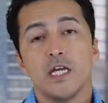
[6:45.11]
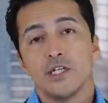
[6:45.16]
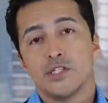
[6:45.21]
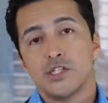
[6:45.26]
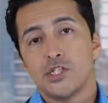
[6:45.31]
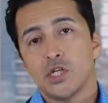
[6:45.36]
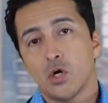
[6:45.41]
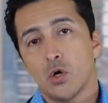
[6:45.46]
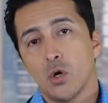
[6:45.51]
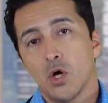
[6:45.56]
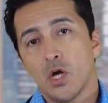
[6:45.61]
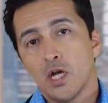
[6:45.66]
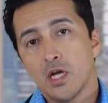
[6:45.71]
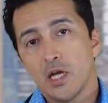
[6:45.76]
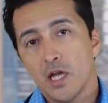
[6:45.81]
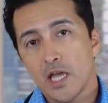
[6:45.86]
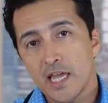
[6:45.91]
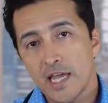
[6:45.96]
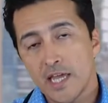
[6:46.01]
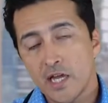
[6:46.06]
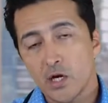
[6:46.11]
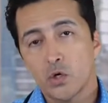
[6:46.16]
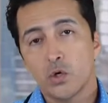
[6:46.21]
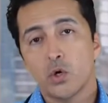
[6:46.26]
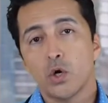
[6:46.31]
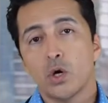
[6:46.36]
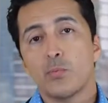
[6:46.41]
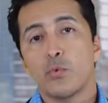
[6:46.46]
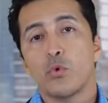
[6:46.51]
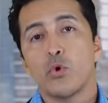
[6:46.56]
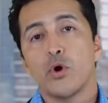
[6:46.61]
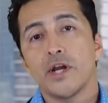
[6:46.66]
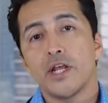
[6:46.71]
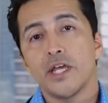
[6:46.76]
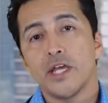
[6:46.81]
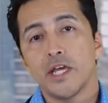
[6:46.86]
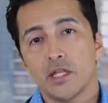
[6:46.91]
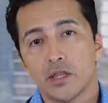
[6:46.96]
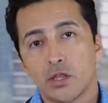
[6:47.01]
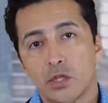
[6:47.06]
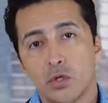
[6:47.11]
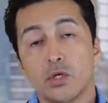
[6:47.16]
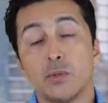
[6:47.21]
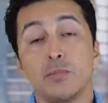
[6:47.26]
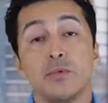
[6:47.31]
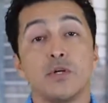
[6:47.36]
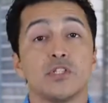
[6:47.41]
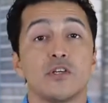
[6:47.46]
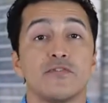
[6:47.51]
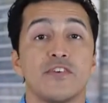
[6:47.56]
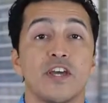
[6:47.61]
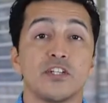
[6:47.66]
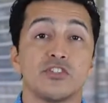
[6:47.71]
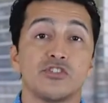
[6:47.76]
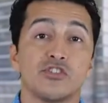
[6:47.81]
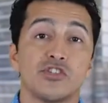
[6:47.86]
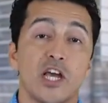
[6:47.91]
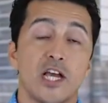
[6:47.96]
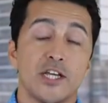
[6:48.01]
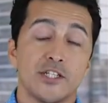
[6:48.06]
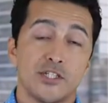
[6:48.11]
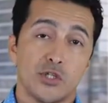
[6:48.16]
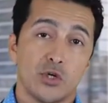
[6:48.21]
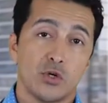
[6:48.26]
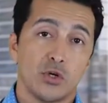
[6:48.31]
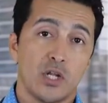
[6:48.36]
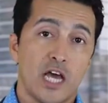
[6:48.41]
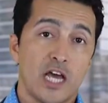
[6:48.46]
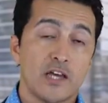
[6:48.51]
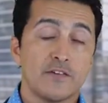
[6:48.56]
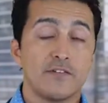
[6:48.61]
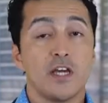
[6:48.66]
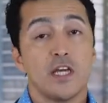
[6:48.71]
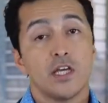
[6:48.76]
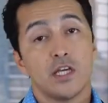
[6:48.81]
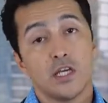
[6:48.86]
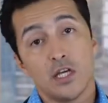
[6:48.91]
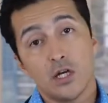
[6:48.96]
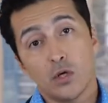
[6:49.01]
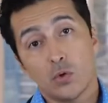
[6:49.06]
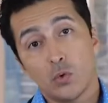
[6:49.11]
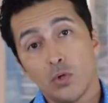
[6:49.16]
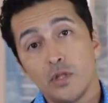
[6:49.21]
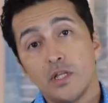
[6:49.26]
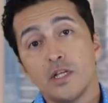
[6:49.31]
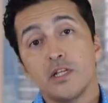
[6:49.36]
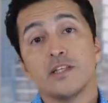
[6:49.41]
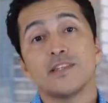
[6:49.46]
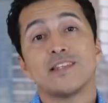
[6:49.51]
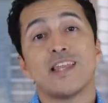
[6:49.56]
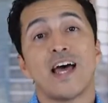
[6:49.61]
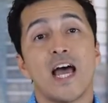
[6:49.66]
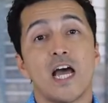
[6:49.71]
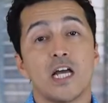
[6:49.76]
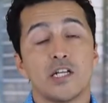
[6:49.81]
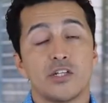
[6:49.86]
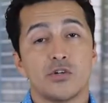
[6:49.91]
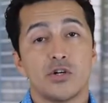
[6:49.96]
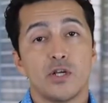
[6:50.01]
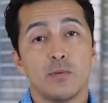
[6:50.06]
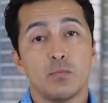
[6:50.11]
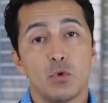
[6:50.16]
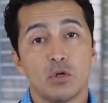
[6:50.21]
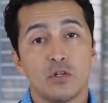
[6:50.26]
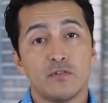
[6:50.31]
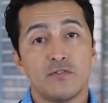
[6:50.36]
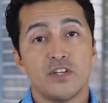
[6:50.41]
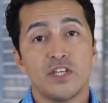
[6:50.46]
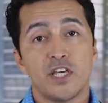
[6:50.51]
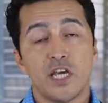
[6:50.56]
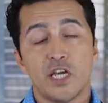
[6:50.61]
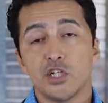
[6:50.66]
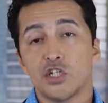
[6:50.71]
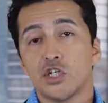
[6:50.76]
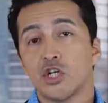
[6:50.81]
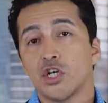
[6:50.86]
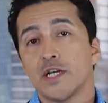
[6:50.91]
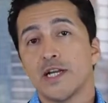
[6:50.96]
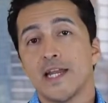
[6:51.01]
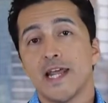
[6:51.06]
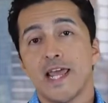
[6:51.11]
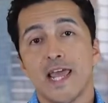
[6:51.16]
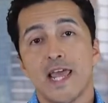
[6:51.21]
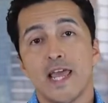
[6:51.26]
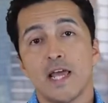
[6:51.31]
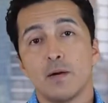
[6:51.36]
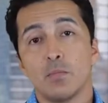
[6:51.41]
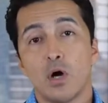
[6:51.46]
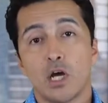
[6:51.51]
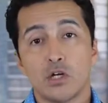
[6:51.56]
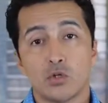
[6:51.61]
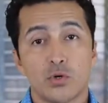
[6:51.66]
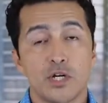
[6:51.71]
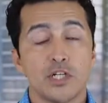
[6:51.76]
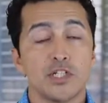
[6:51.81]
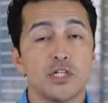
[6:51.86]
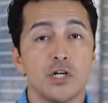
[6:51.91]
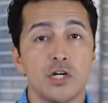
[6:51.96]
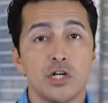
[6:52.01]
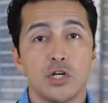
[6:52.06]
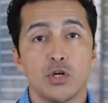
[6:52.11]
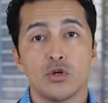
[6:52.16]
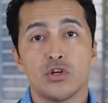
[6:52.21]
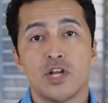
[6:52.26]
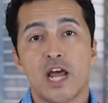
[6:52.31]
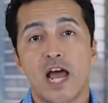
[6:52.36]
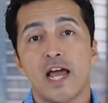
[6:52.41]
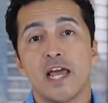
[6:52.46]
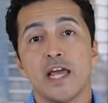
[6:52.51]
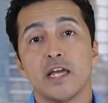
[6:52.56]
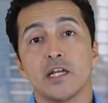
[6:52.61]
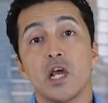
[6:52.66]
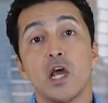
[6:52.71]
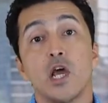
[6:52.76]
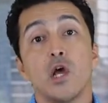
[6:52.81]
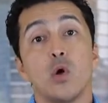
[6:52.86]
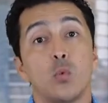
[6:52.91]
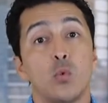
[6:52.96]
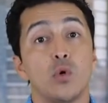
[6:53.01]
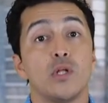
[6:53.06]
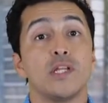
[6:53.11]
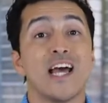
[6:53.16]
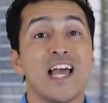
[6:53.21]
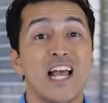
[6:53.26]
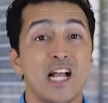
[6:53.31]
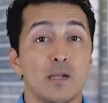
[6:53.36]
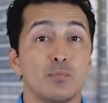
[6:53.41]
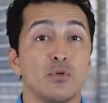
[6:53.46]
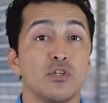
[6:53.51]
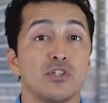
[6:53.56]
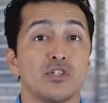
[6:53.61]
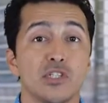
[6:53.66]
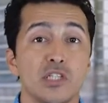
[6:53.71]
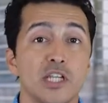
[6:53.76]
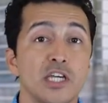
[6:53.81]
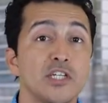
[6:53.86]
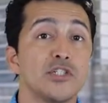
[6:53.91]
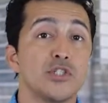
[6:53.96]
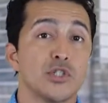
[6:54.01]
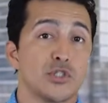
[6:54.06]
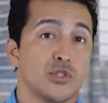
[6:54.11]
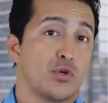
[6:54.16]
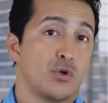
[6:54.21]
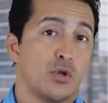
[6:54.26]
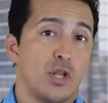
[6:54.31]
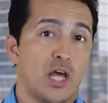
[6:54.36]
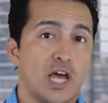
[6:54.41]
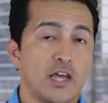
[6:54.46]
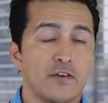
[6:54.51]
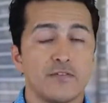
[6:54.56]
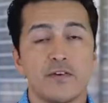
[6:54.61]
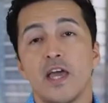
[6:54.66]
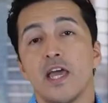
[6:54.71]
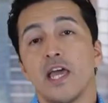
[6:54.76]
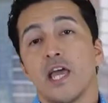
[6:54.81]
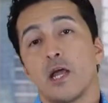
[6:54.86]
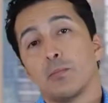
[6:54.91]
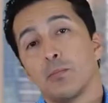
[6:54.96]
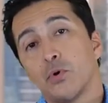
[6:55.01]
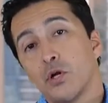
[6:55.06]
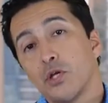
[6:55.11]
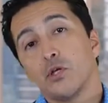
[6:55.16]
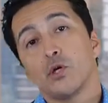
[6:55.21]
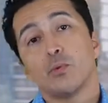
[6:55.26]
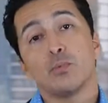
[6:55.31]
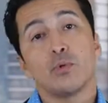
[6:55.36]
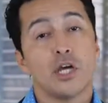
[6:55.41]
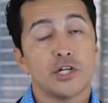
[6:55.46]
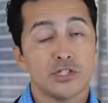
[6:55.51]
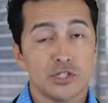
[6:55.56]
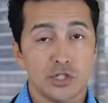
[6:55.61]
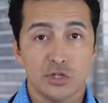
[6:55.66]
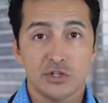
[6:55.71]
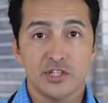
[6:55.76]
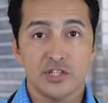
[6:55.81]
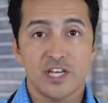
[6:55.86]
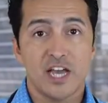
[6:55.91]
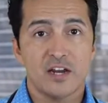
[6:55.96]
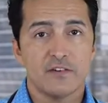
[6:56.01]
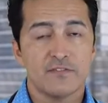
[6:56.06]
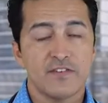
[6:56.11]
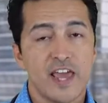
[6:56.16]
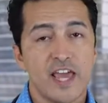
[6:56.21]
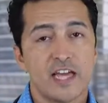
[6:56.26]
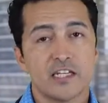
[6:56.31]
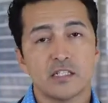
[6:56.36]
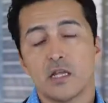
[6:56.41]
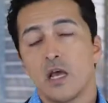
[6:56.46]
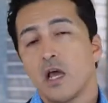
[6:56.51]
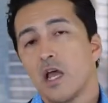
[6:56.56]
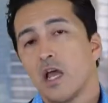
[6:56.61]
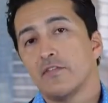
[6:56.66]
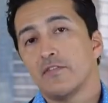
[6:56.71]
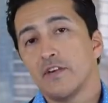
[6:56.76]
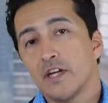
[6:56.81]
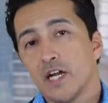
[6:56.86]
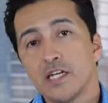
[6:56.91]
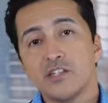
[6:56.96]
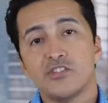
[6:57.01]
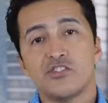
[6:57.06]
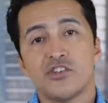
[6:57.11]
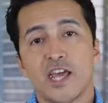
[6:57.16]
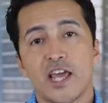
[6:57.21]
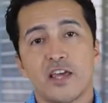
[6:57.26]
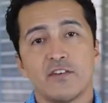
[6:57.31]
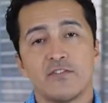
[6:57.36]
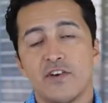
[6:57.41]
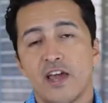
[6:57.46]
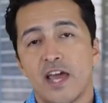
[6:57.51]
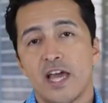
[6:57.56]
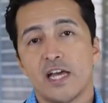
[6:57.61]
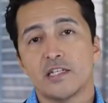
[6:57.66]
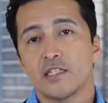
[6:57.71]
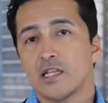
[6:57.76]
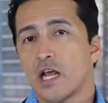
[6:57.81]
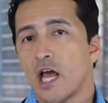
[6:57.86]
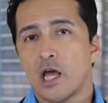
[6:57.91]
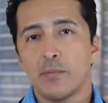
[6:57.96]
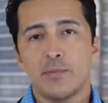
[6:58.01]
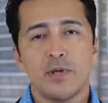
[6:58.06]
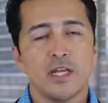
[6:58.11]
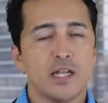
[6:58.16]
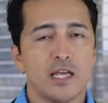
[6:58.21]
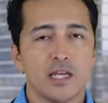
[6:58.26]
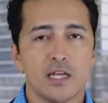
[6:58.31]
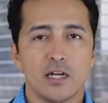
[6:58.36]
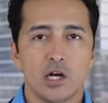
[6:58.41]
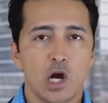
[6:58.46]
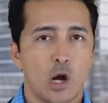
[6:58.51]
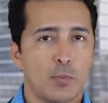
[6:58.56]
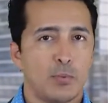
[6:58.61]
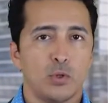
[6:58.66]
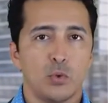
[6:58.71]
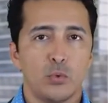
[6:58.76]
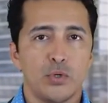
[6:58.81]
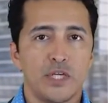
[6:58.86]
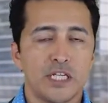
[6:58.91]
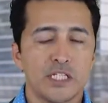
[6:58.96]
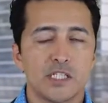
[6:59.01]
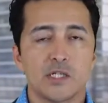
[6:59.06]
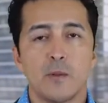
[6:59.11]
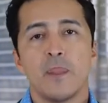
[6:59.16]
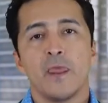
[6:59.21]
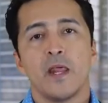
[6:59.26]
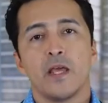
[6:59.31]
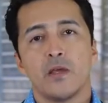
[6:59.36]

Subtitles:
So incorporating a 30 minutes of exercise to your life, including the dietary modification and moderation in your diet, will help you still enjoy your life and bring your blood sugar down fast. And when I say fast, I mean like in a couple of weeks.